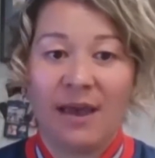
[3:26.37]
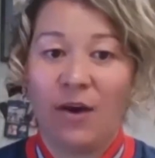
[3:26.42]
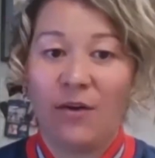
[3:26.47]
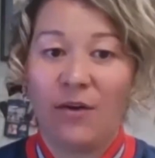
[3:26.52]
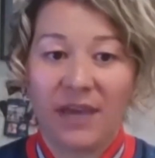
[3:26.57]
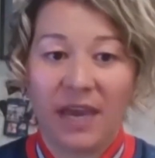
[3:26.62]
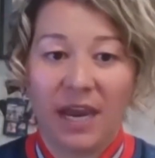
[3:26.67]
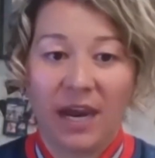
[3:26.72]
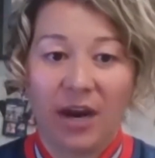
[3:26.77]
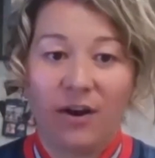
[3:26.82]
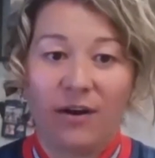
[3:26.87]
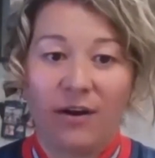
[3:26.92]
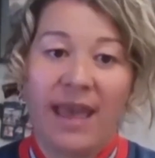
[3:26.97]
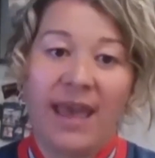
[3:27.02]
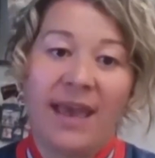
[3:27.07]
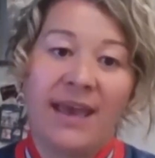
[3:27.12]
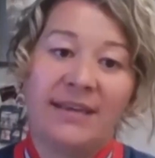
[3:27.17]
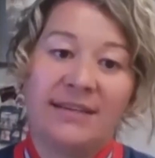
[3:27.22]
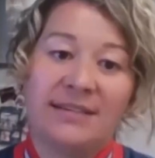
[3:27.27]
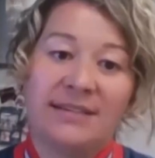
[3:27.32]
healthcare
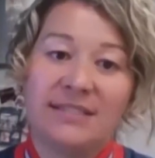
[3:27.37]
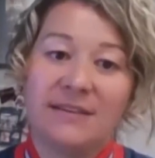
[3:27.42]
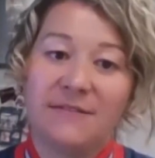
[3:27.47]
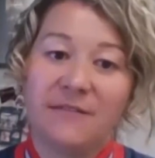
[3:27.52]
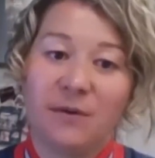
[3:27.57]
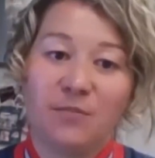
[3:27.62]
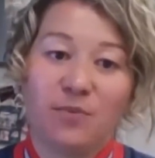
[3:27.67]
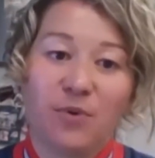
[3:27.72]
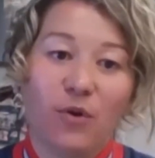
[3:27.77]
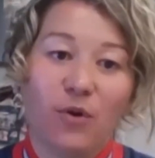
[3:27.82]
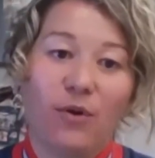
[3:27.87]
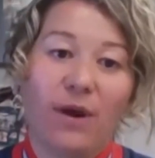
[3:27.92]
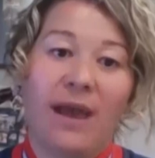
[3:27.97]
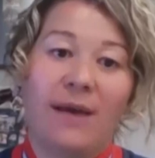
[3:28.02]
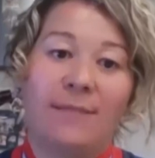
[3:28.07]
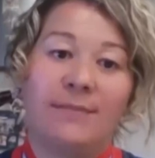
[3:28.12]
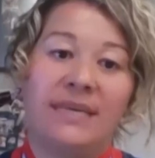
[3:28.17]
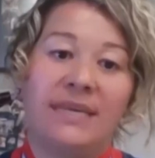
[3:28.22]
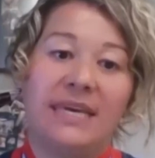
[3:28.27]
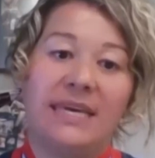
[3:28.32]
and different
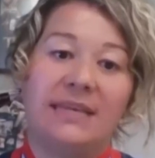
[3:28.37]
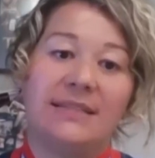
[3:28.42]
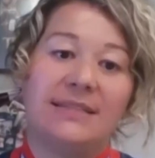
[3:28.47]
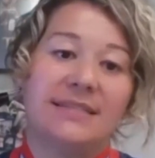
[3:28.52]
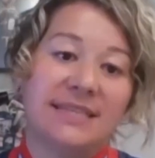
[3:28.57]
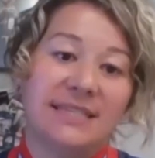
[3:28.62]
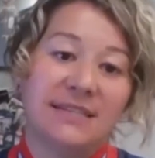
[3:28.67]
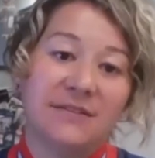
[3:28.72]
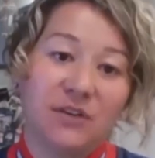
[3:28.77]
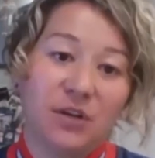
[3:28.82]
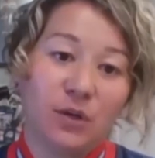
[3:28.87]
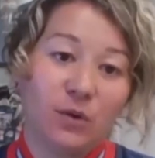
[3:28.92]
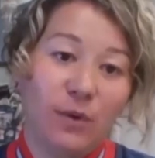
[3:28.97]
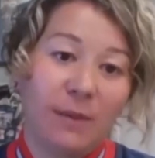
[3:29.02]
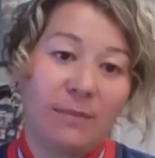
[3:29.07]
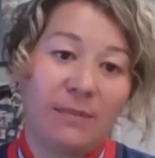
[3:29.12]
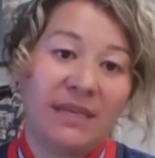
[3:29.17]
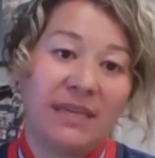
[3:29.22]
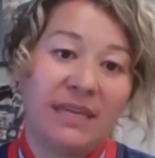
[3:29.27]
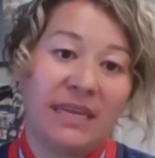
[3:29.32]
program needs and different
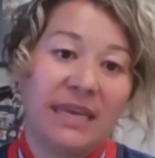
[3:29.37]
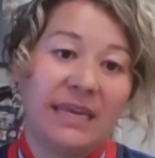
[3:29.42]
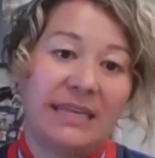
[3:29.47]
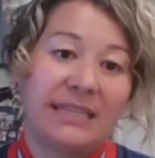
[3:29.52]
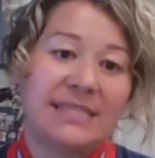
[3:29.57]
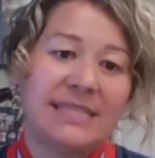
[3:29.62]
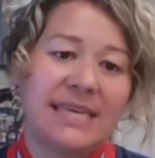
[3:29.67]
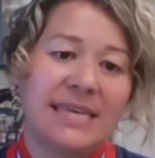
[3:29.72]
equipment needs.